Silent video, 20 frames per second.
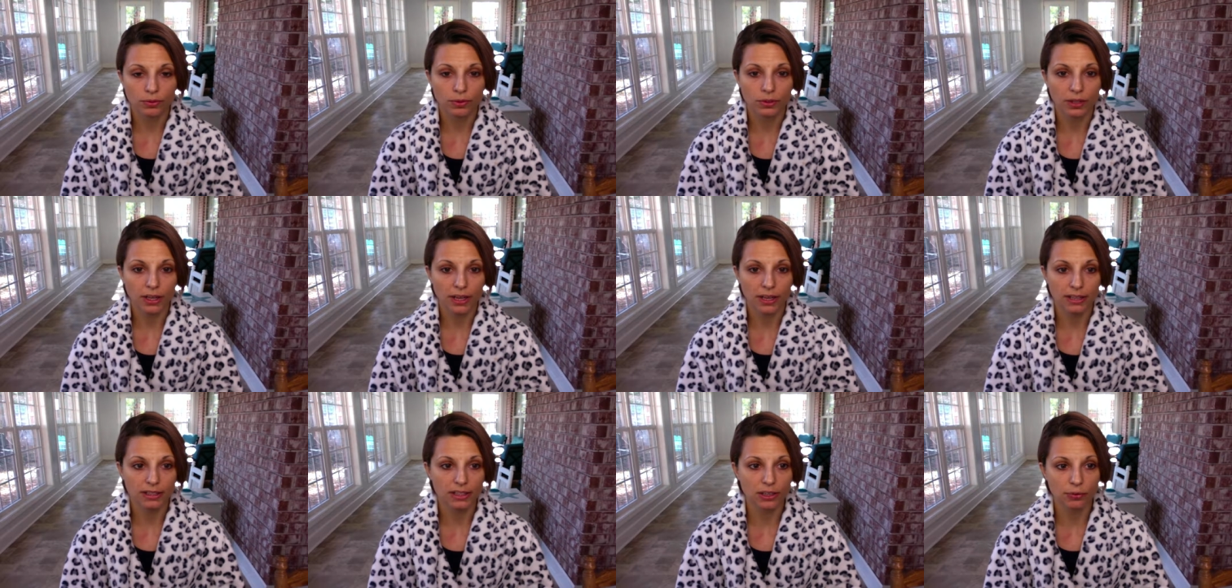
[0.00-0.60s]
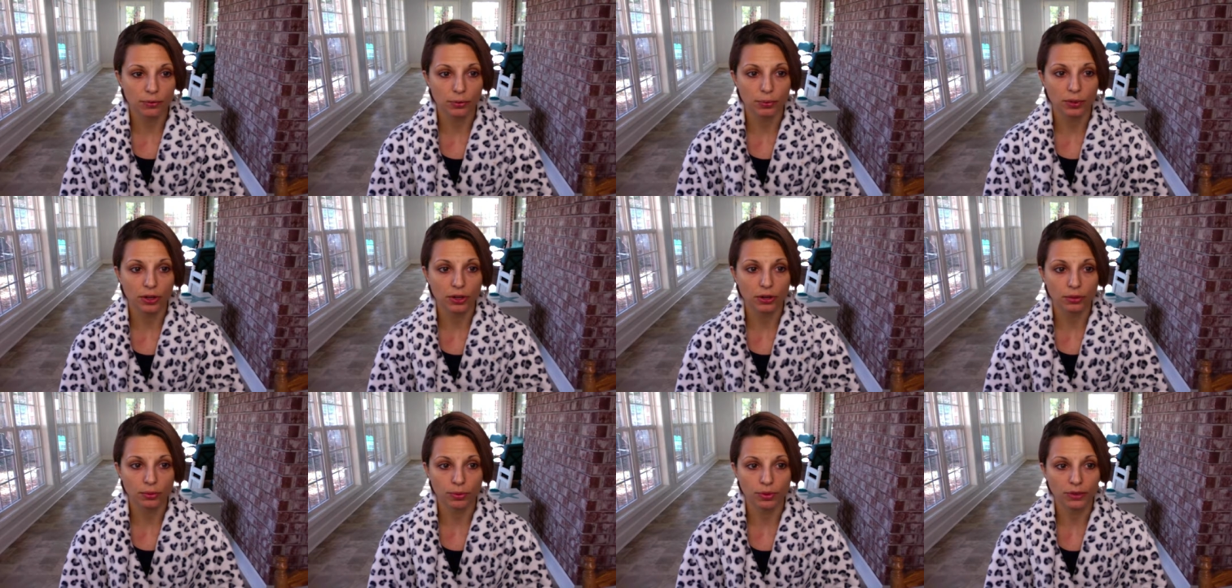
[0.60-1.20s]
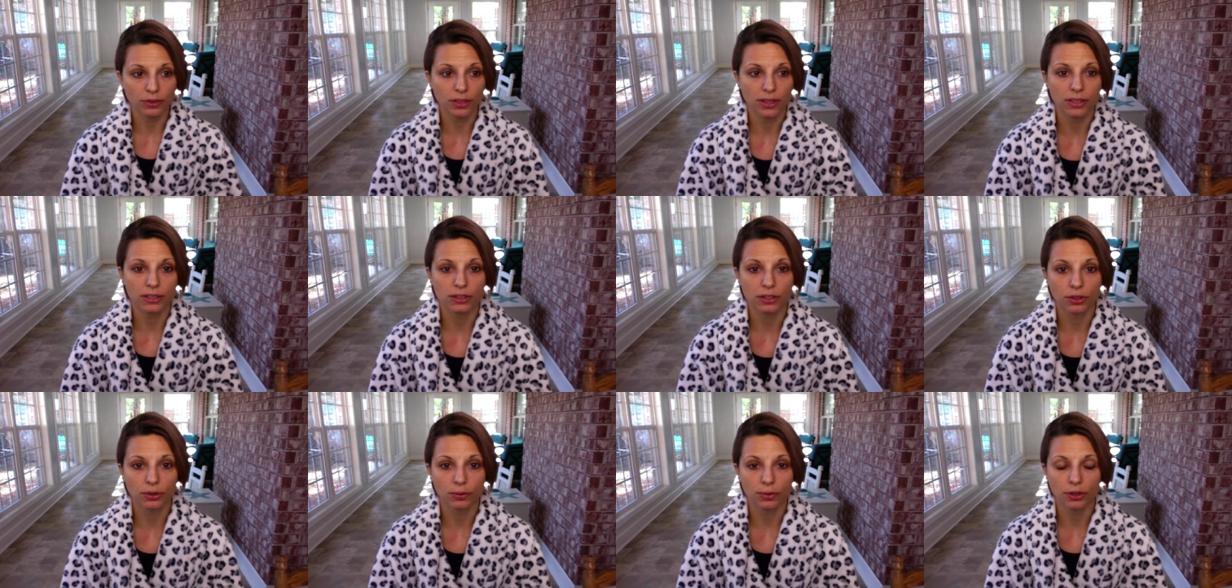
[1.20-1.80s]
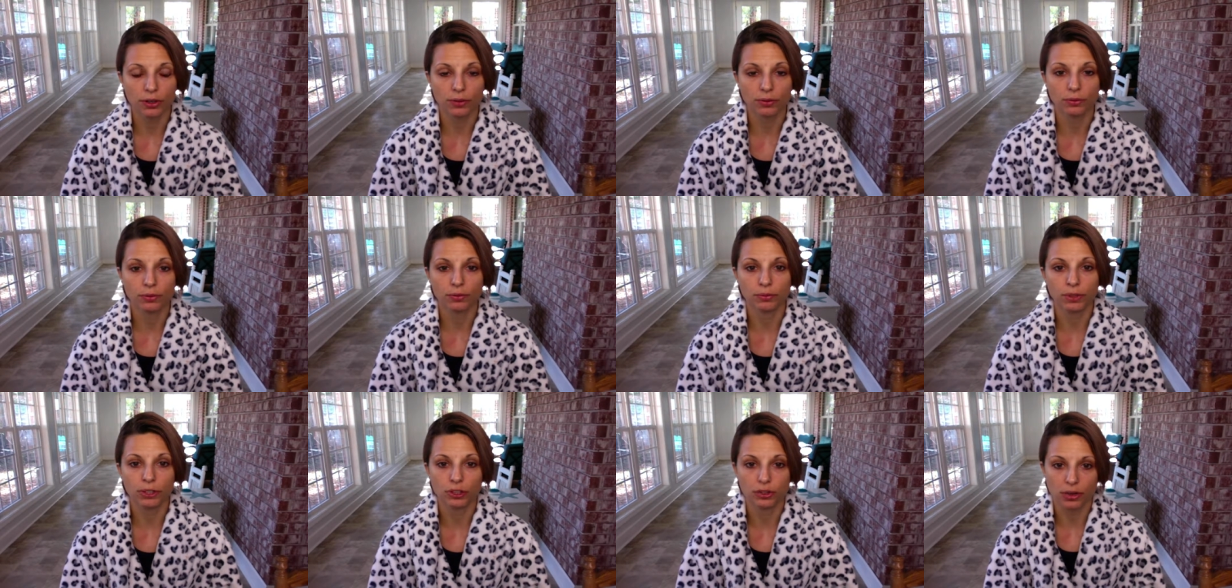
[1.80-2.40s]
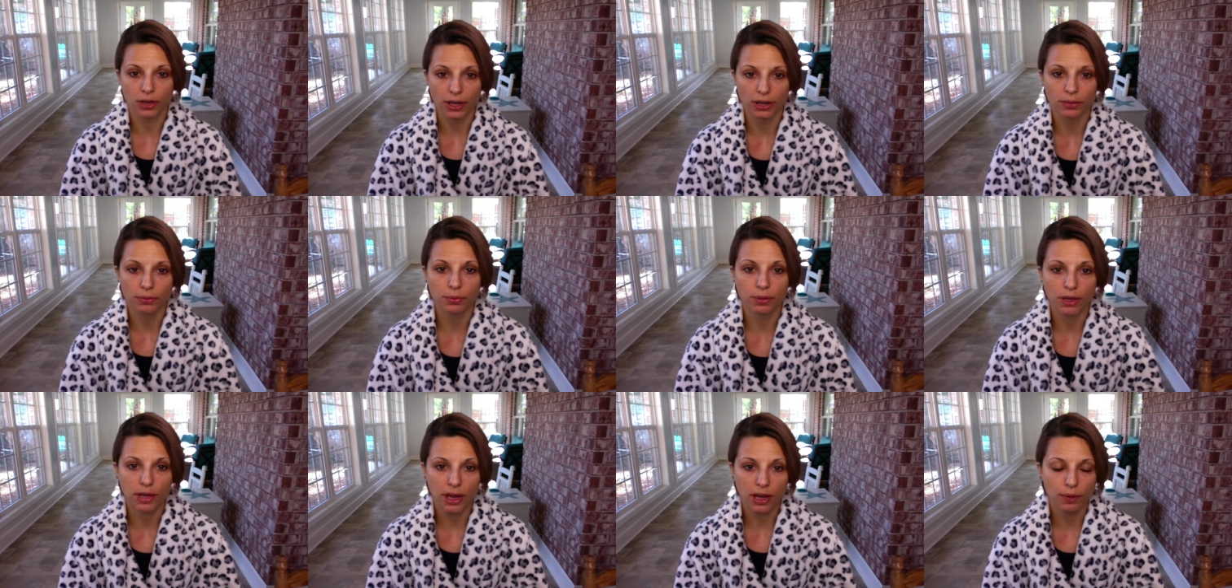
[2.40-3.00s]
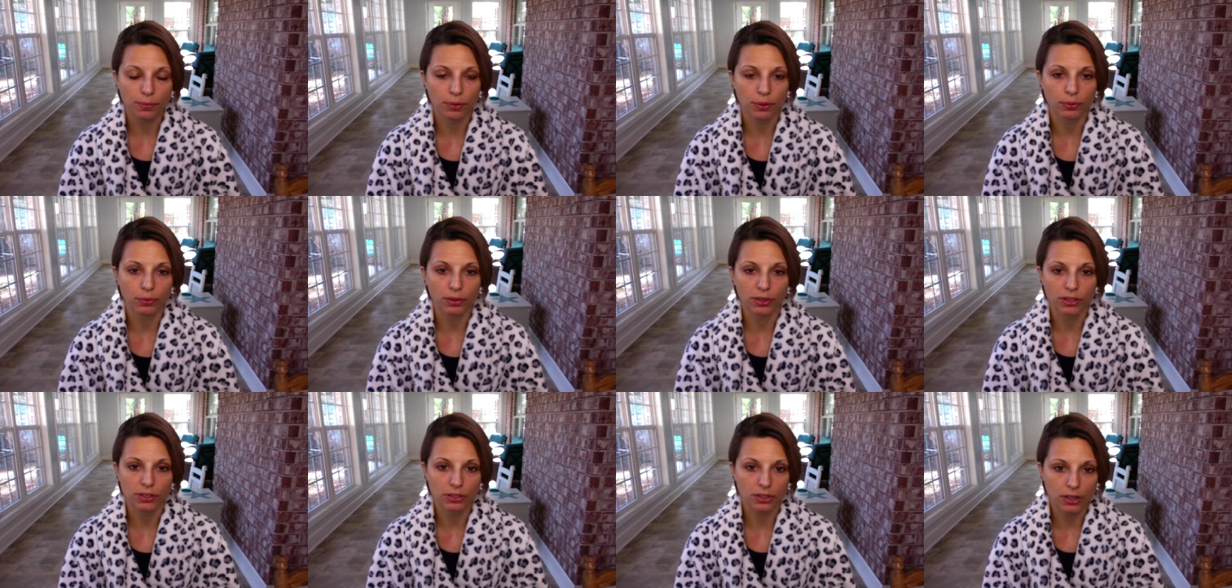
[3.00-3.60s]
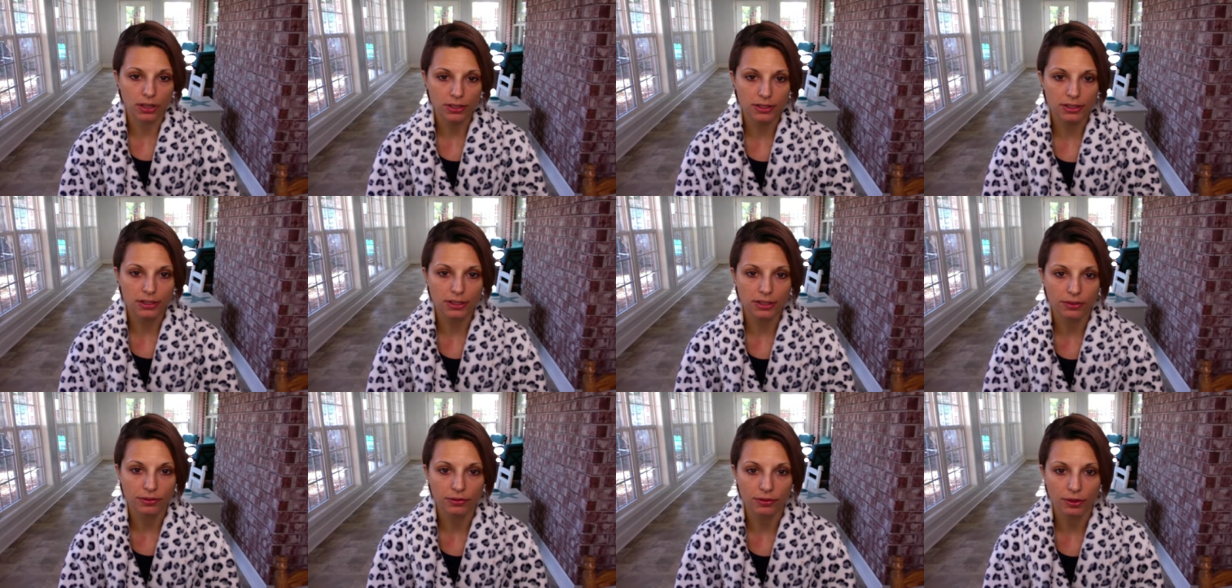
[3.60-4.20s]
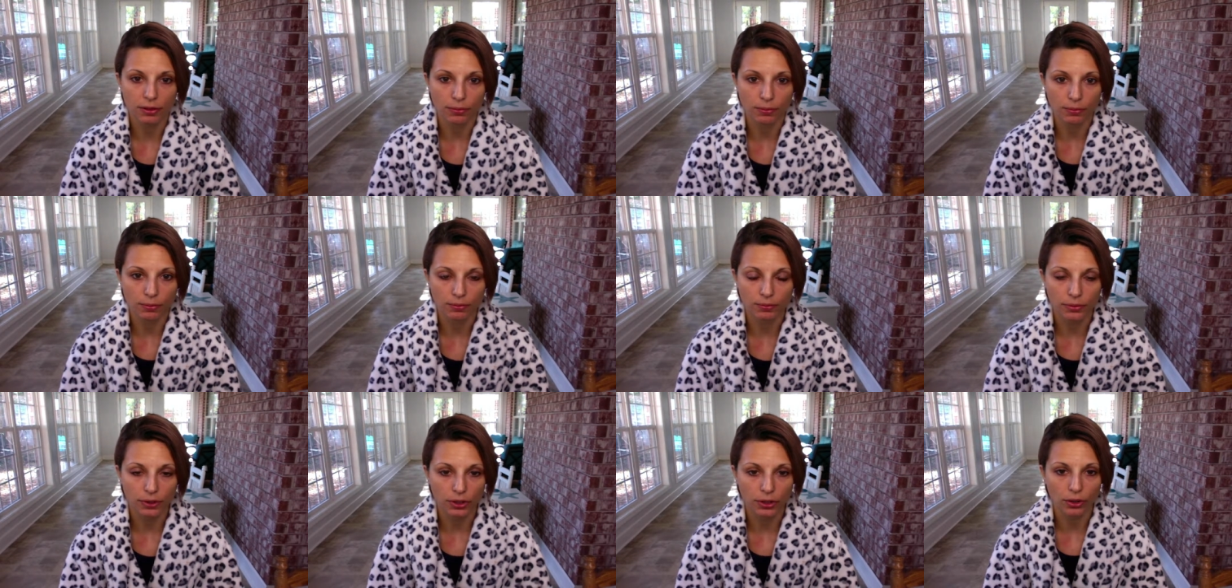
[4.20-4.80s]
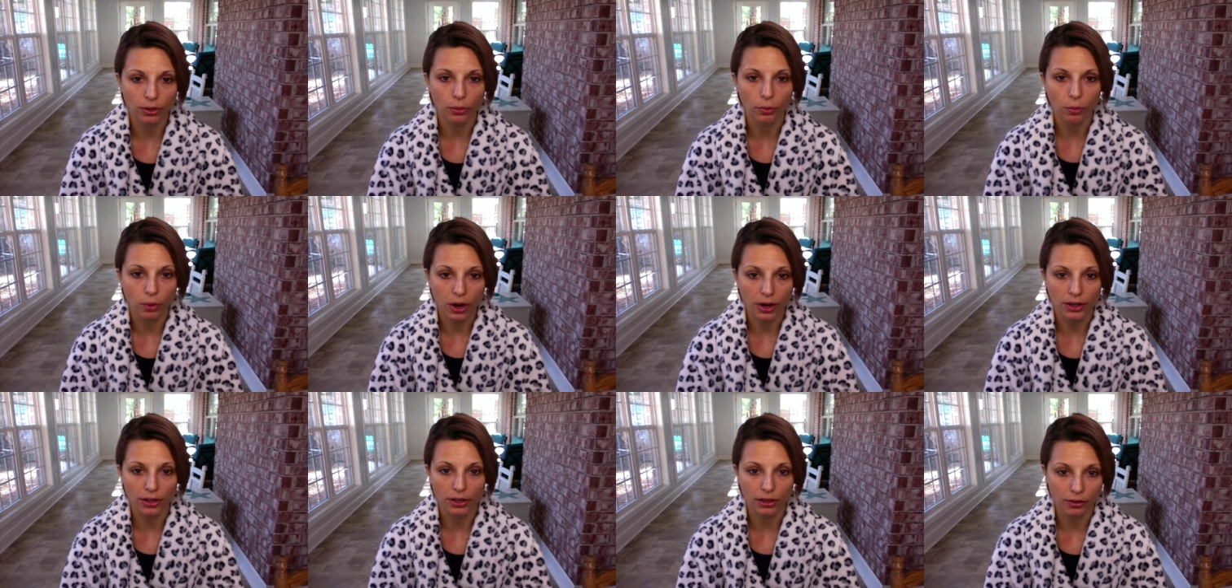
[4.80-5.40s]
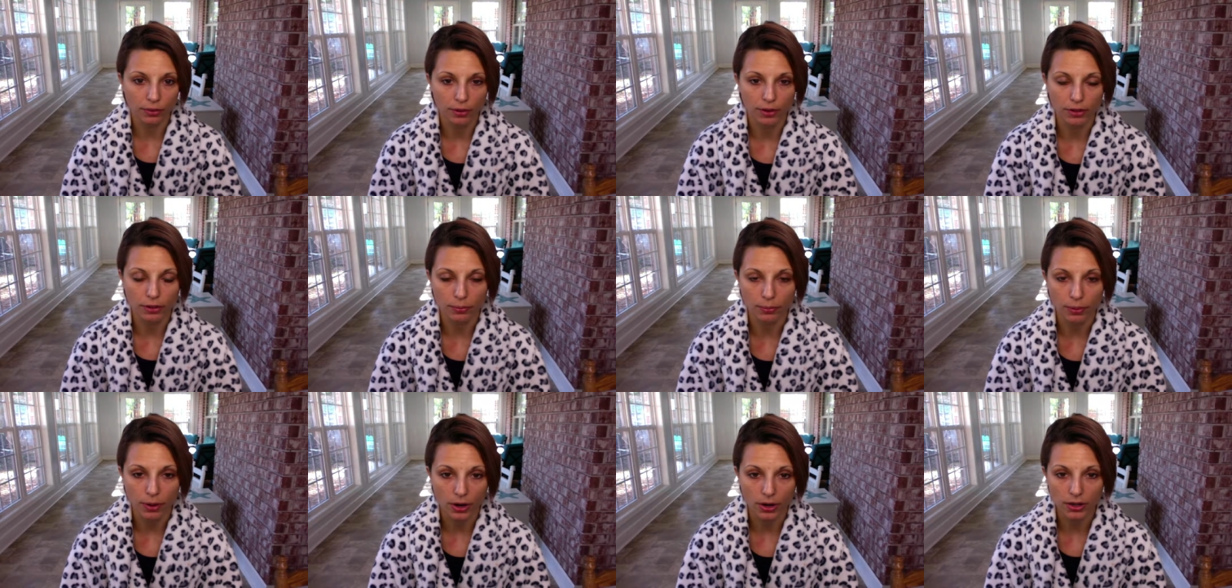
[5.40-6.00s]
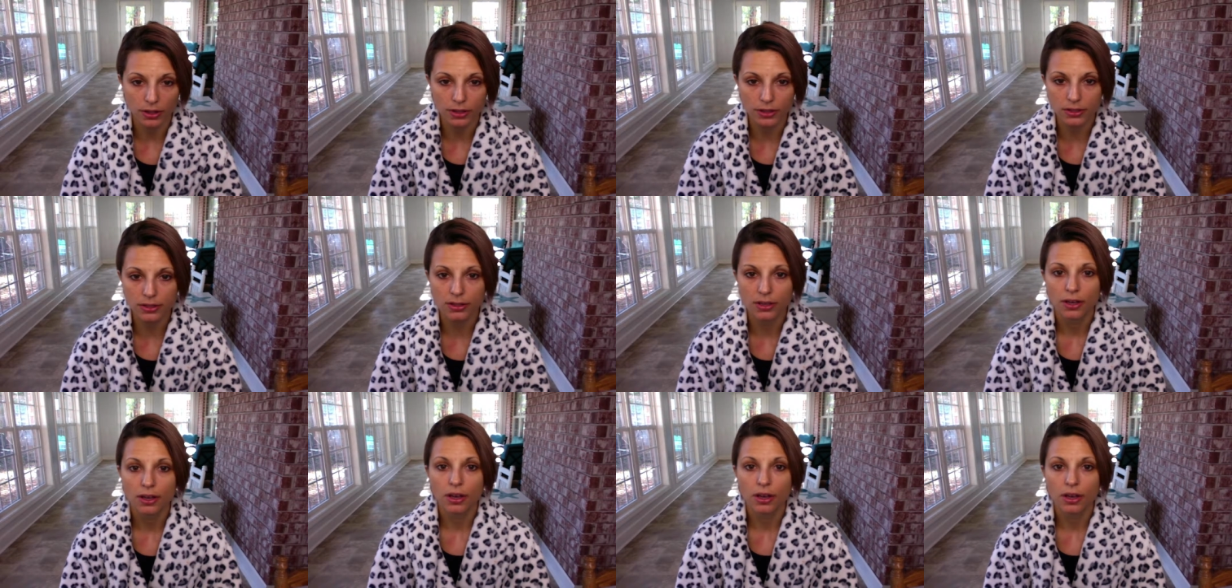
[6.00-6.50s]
Like I said, when we go to Orlando, we try to work out, but we're exhausted from, walking around the parks.